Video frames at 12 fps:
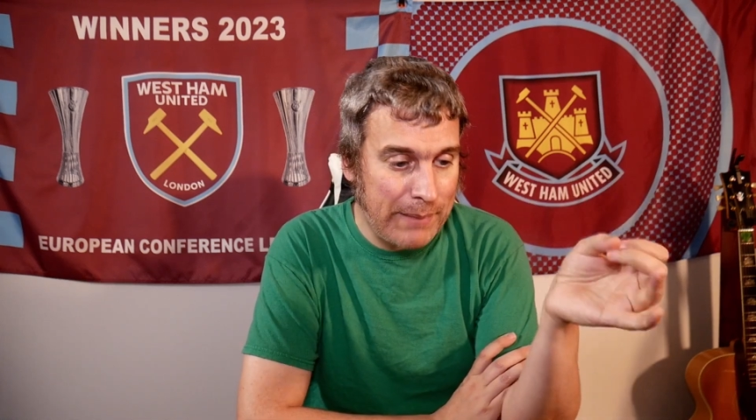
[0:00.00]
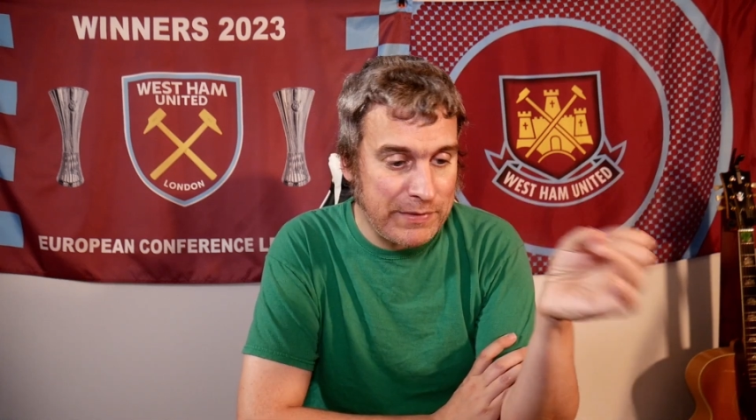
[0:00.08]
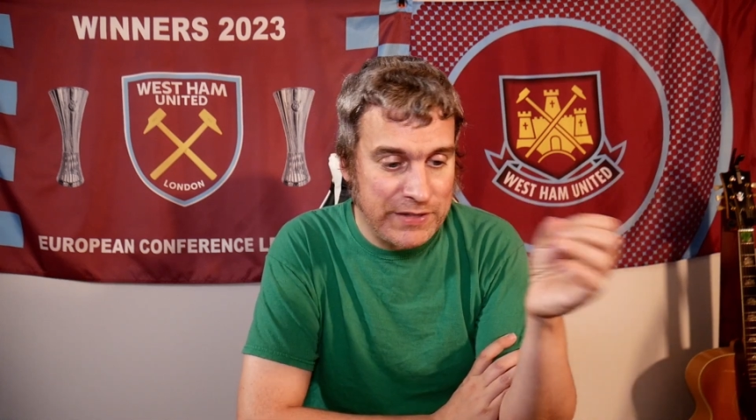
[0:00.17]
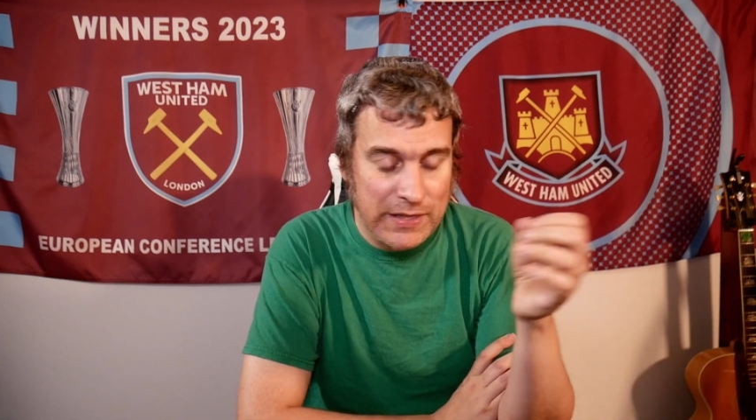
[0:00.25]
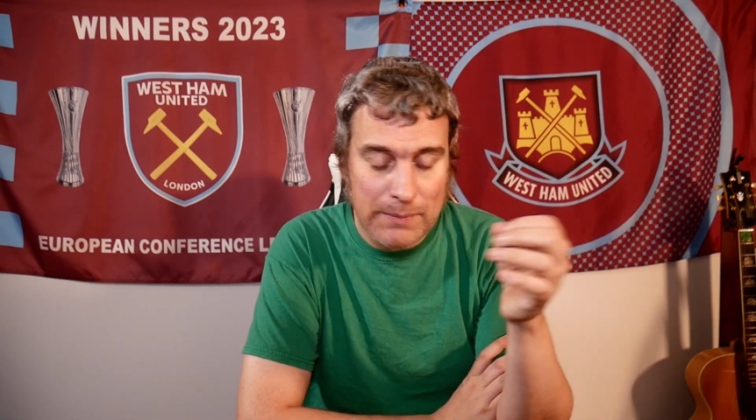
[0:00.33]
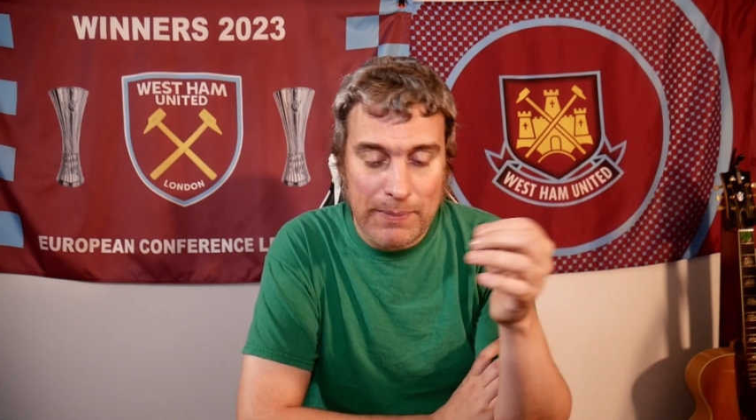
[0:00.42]
it's
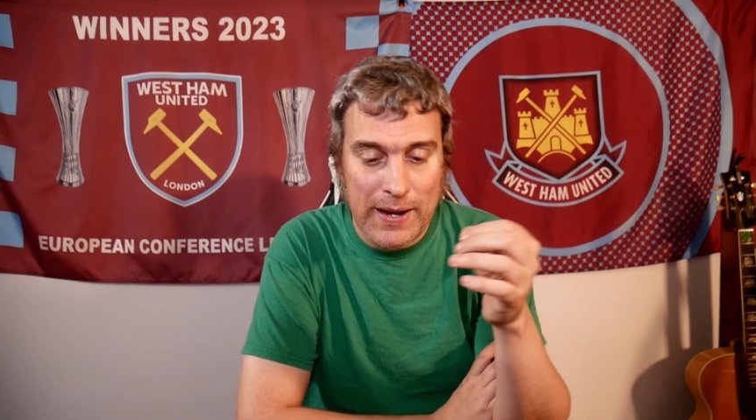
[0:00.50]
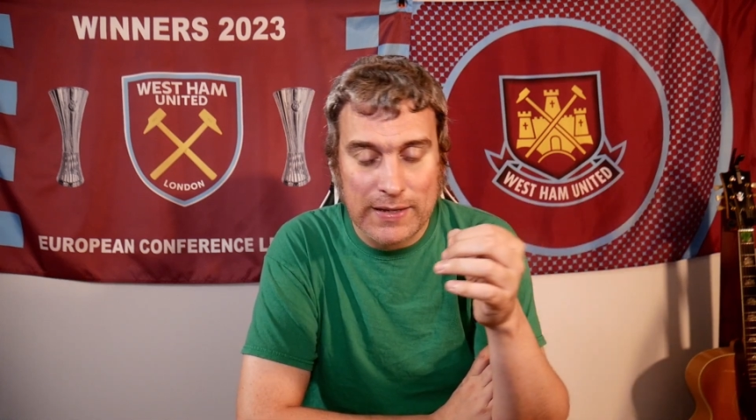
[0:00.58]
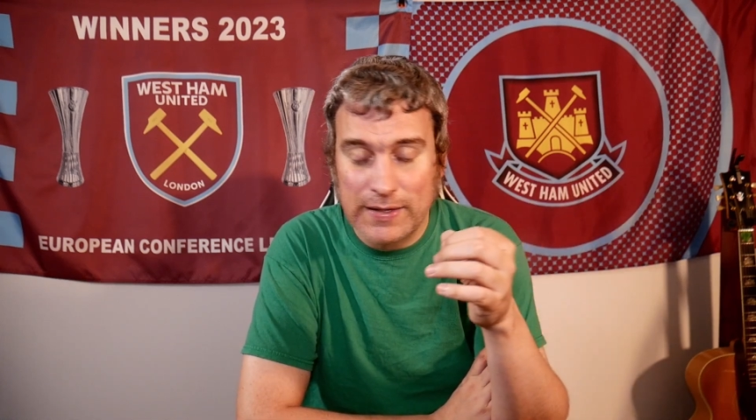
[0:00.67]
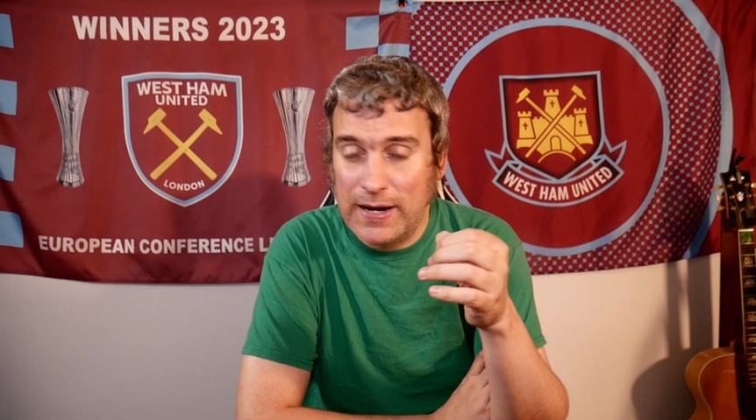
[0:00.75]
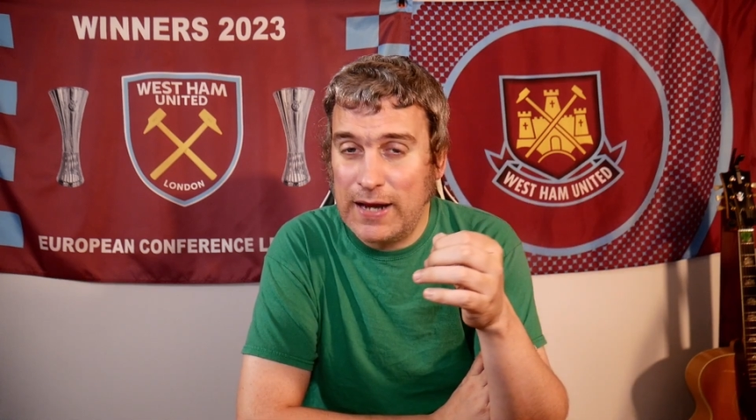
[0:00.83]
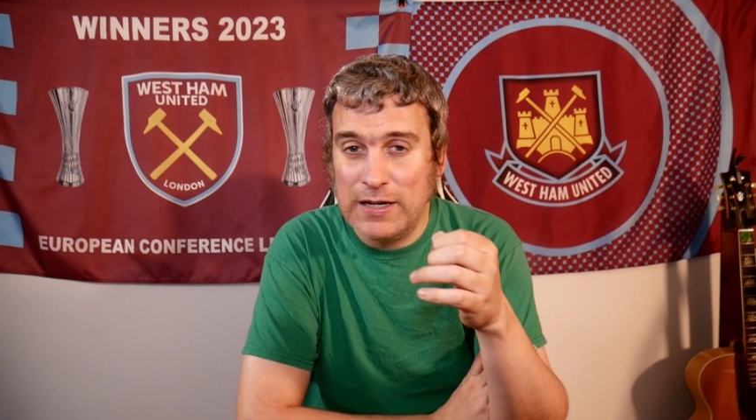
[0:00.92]
in the back of
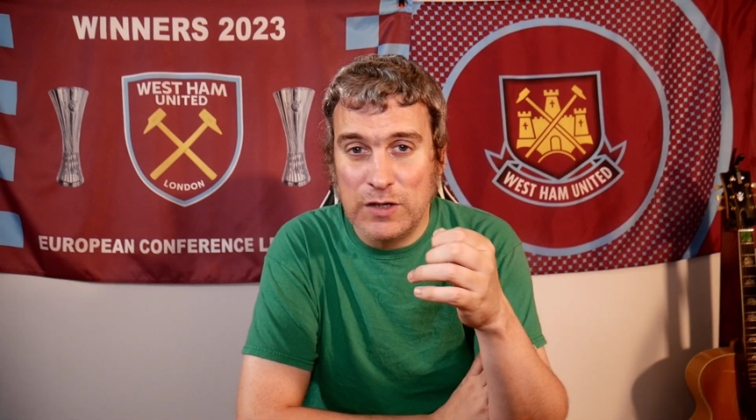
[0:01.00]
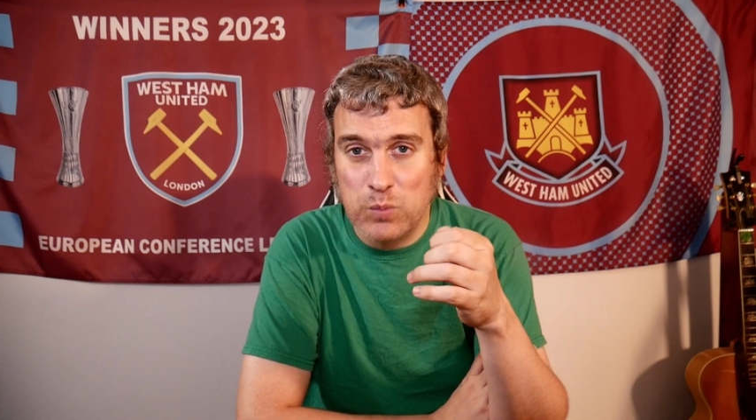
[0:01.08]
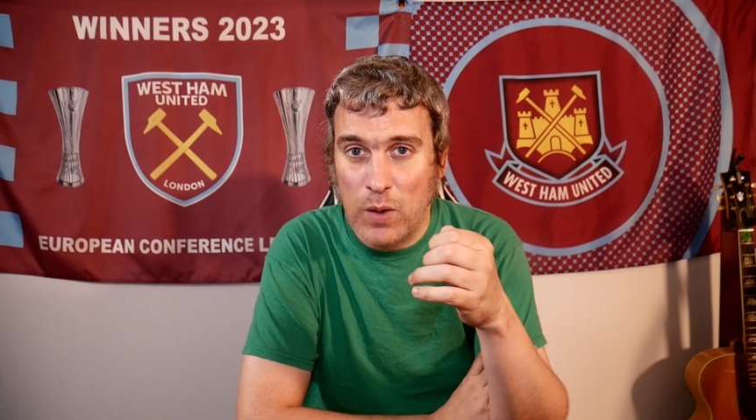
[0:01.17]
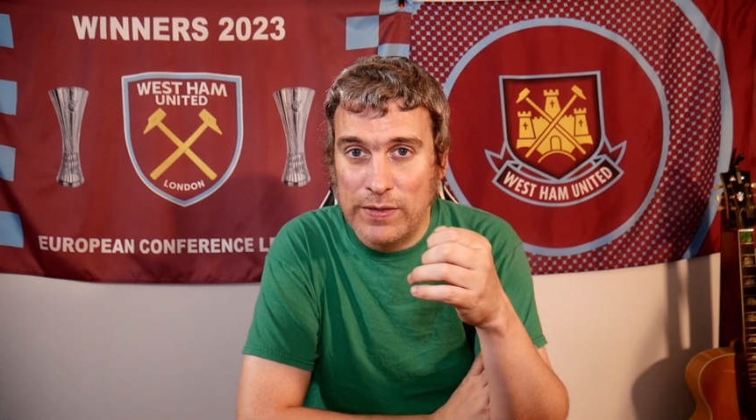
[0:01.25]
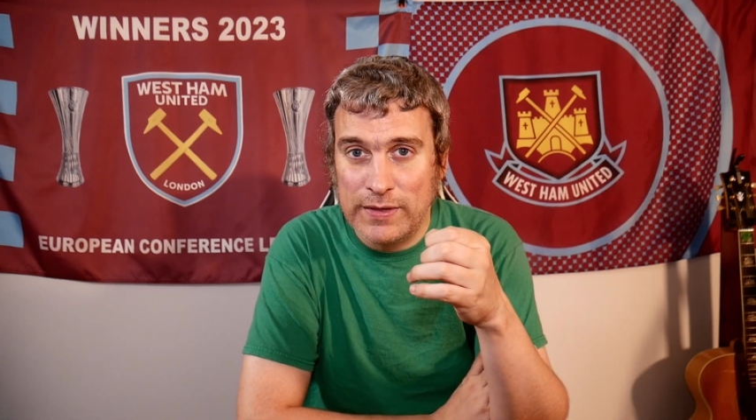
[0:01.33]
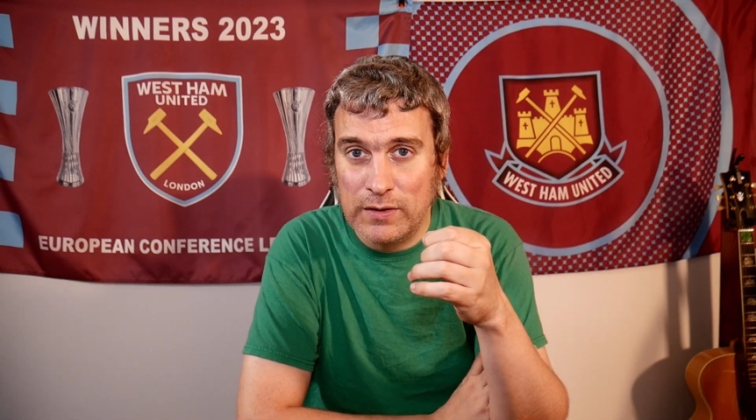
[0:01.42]
the net, and it's
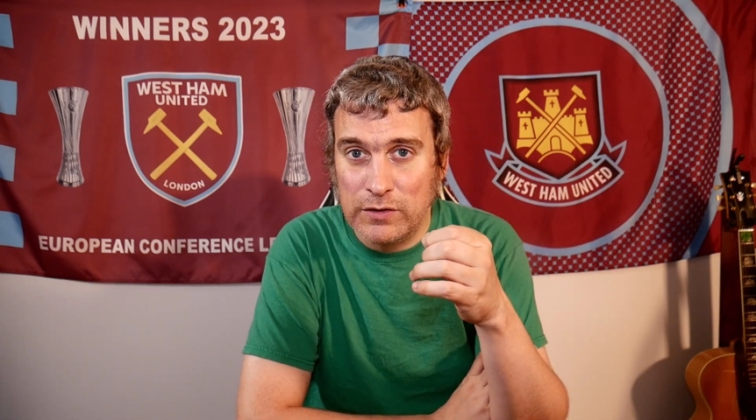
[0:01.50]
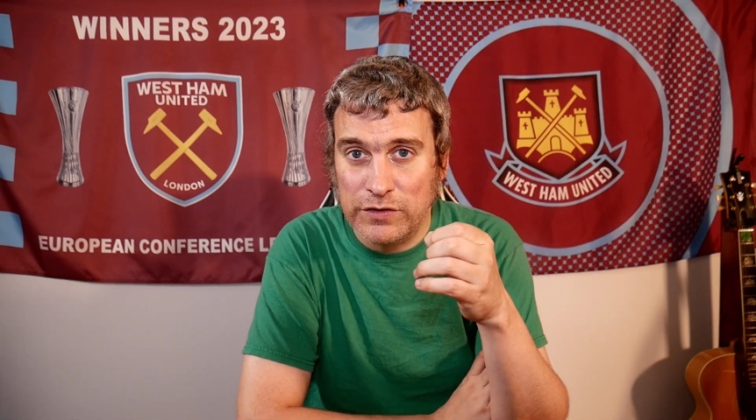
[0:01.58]
1 0 on